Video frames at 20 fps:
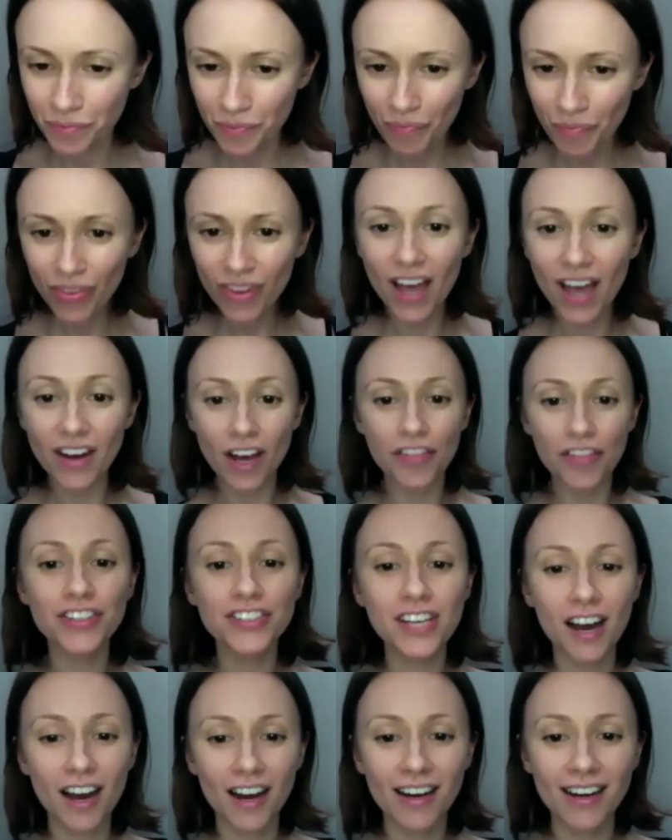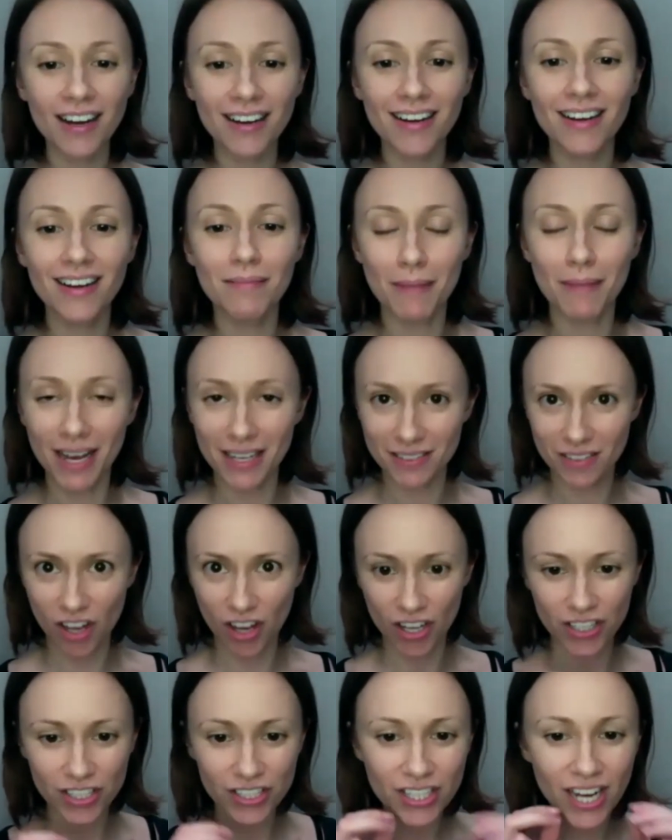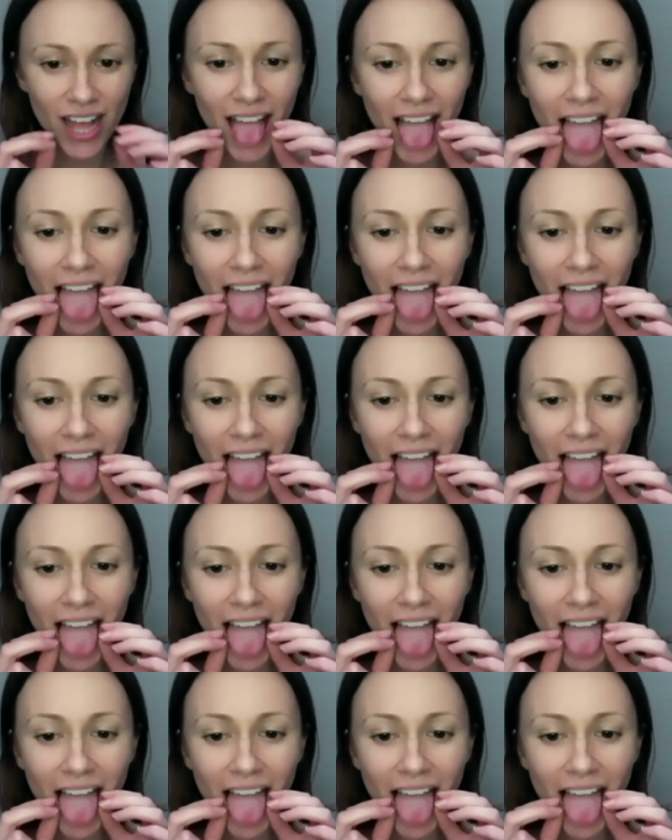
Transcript: Another tongue massage